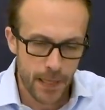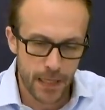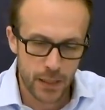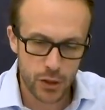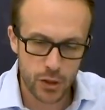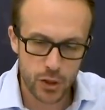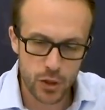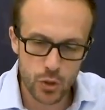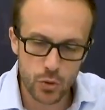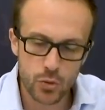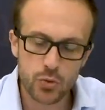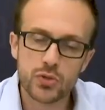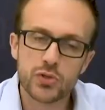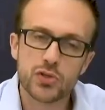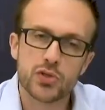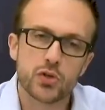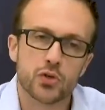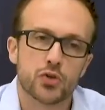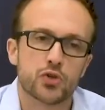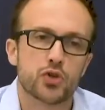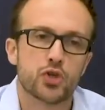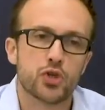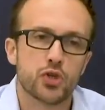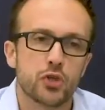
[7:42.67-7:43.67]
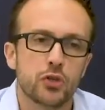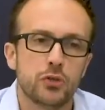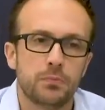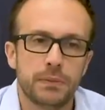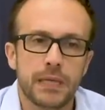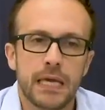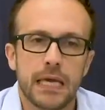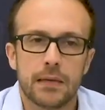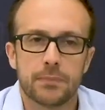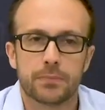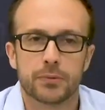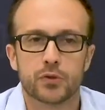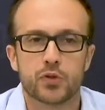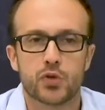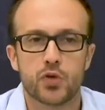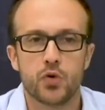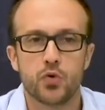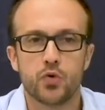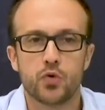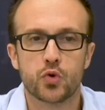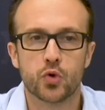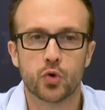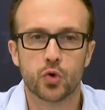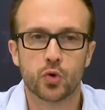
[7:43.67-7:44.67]
Users should be able
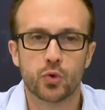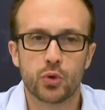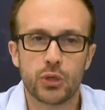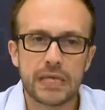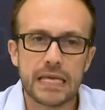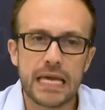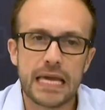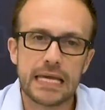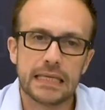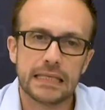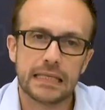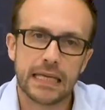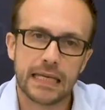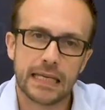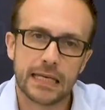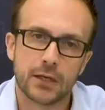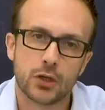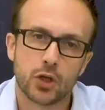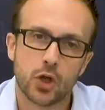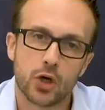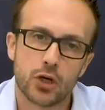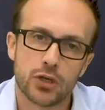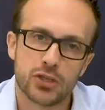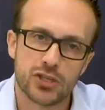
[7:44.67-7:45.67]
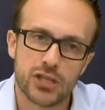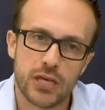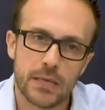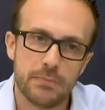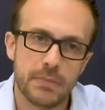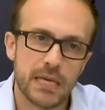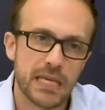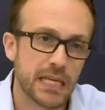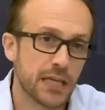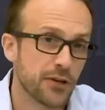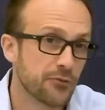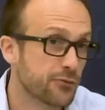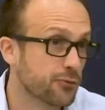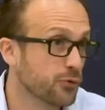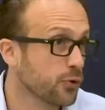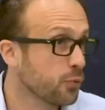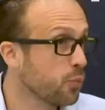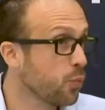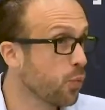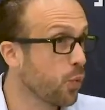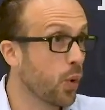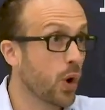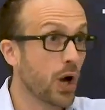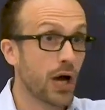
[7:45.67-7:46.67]
to create and launch a meeting
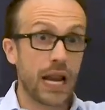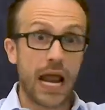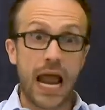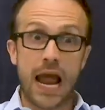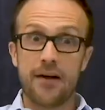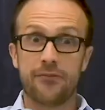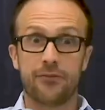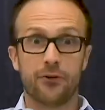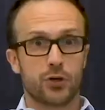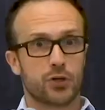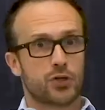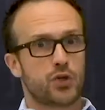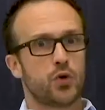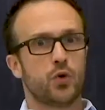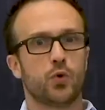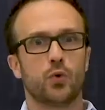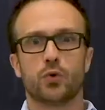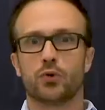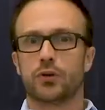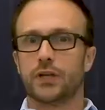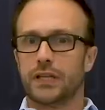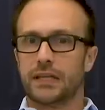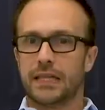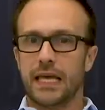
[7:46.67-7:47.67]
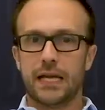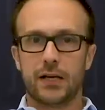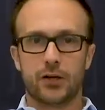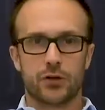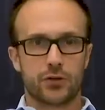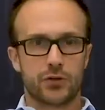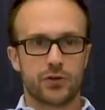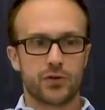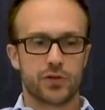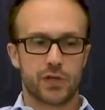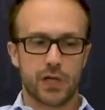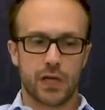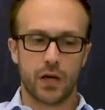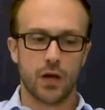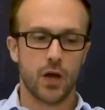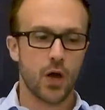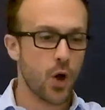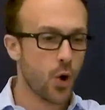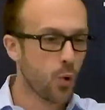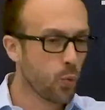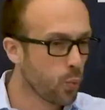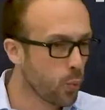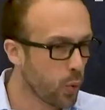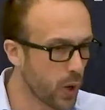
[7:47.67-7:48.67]
from whatever tool that they are using,
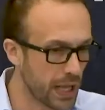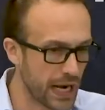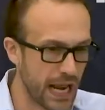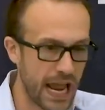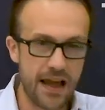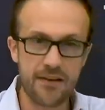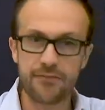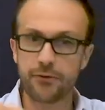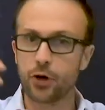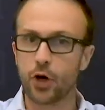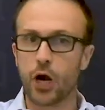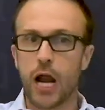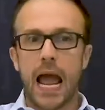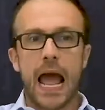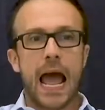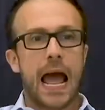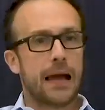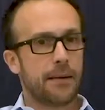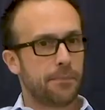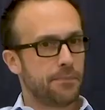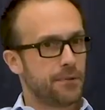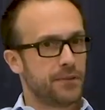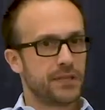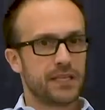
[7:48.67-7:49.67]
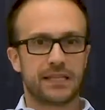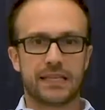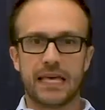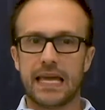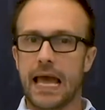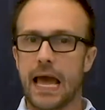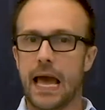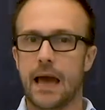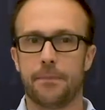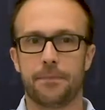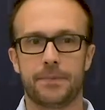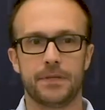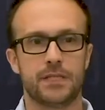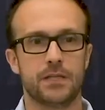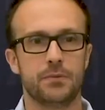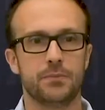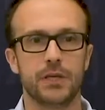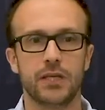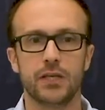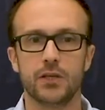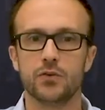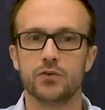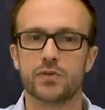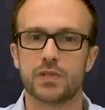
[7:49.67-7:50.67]
whatever app that they happen to be
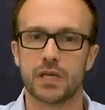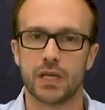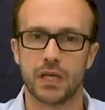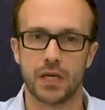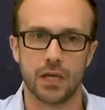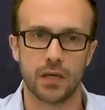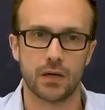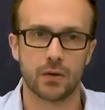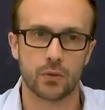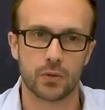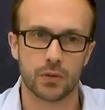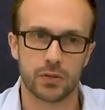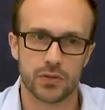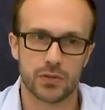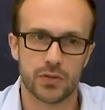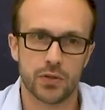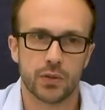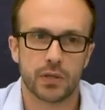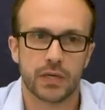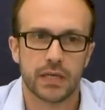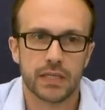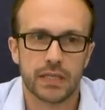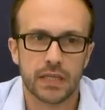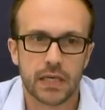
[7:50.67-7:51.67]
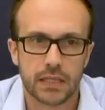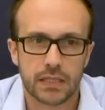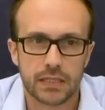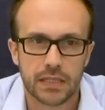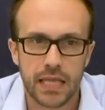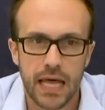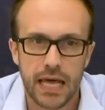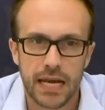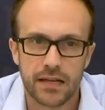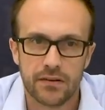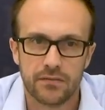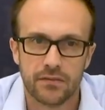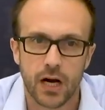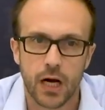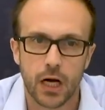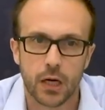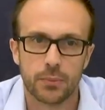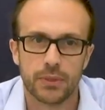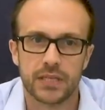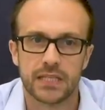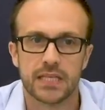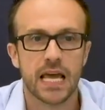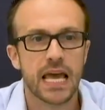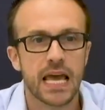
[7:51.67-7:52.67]
using in order to conduct that
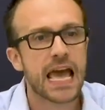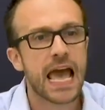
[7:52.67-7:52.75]
environment.